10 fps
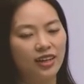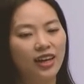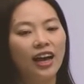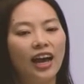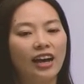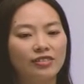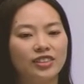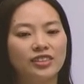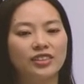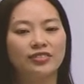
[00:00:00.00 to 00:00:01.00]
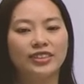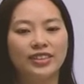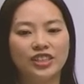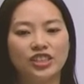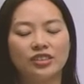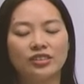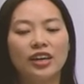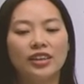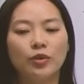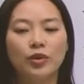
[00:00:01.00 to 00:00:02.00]
After the divination, the
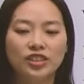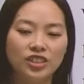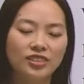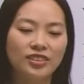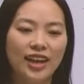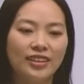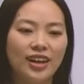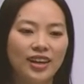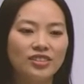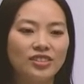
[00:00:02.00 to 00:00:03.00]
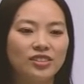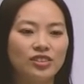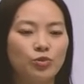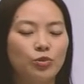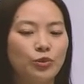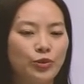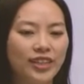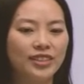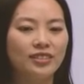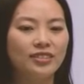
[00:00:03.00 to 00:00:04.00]
questions and answers were
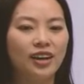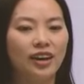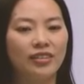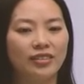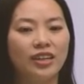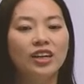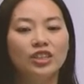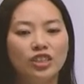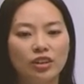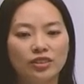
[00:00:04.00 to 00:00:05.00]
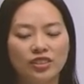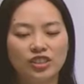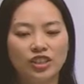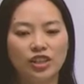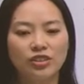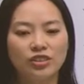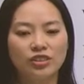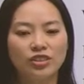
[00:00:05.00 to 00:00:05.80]
written on the tortoise shells